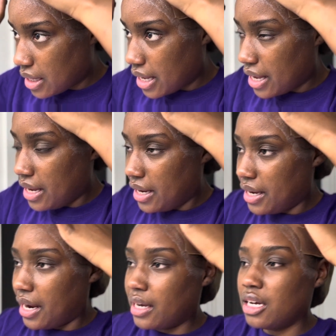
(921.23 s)
And
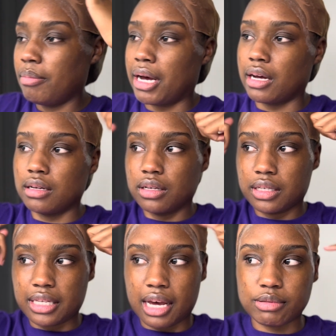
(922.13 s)
I cut my
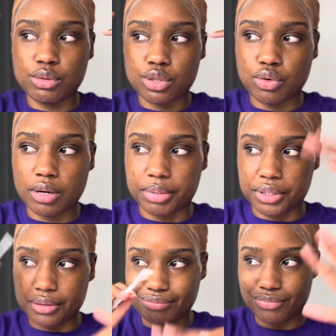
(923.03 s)
cap too short, but
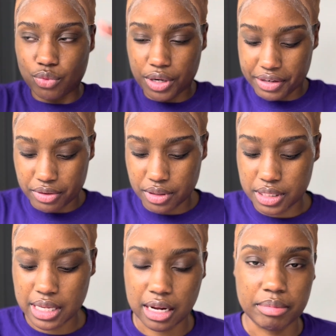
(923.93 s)
whatever. It's
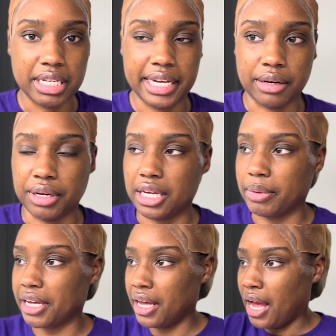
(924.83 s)
not gonna be laying on it anyway.
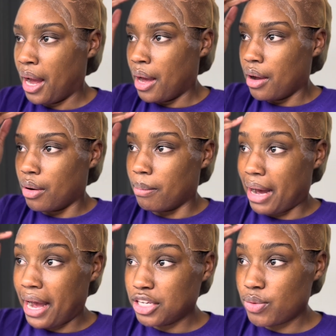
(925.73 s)

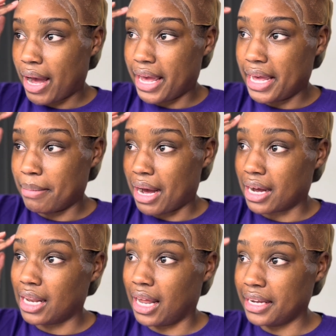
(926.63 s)
Mind you, I had my
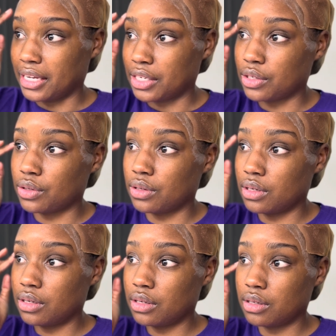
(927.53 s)
client.
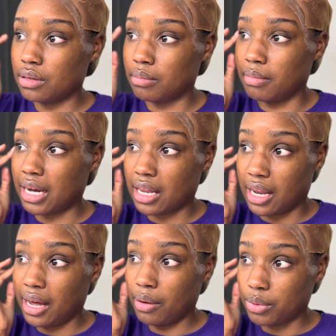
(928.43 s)
My
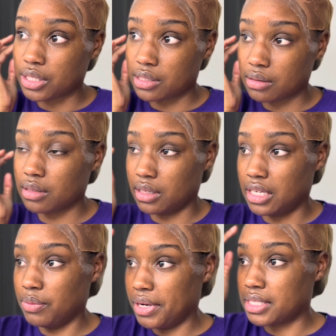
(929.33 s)
client was
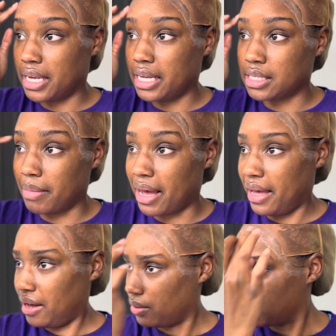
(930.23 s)
getting ready to head to my
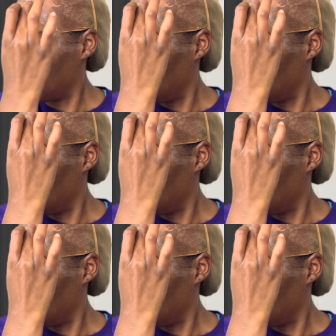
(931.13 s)
house